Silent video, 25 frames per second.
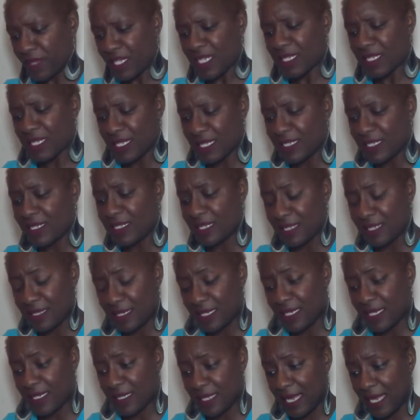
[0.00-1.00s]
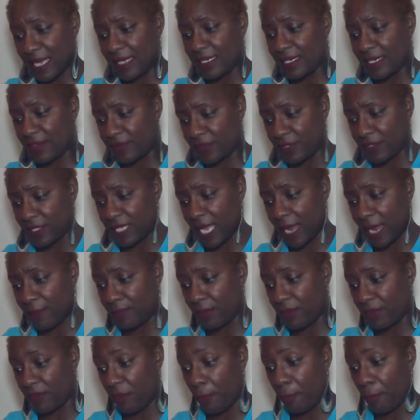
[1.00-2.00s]
since this is a different type
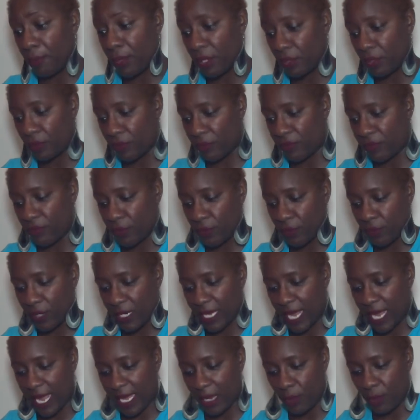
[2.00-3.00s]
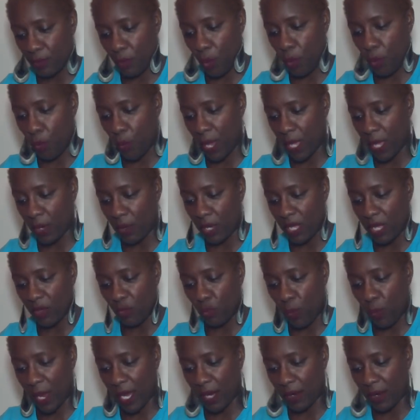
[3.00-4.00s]
of book review and I am well
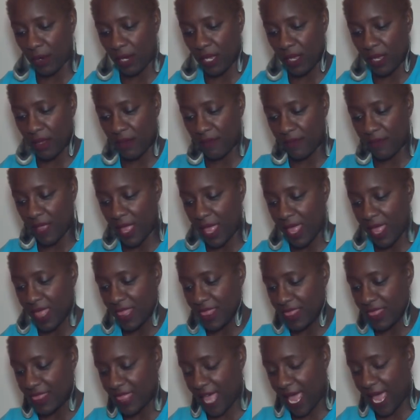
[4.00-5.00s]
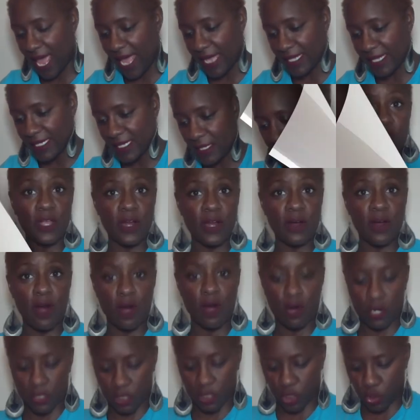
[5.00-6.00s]
aware of that. So there
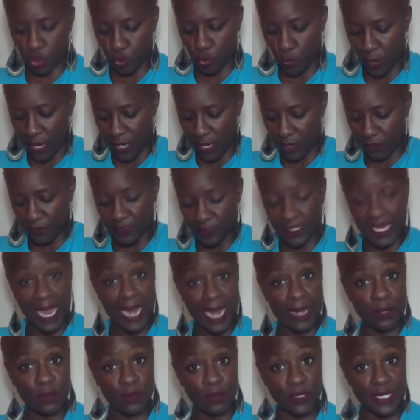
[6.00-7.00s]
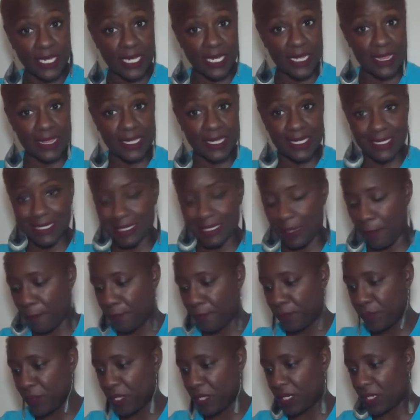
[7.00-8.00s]
are 12 titles in this
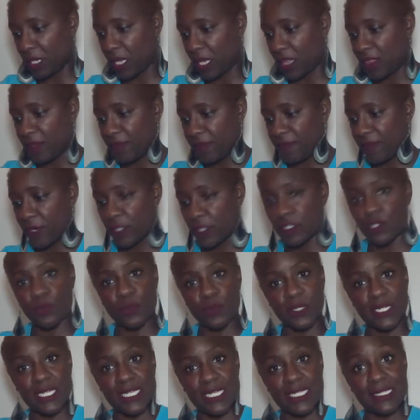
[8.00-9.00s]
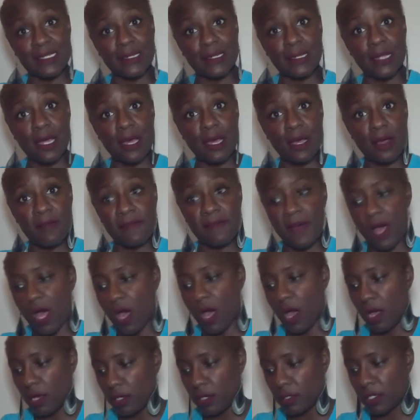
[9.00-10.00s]
book. The first one is Love
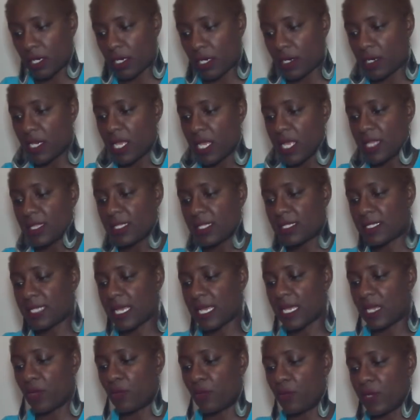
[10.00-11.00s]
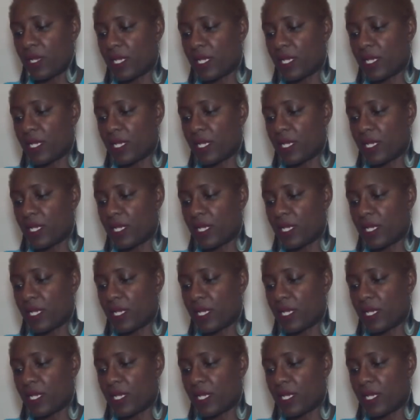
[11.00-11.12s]
Hunger. The second one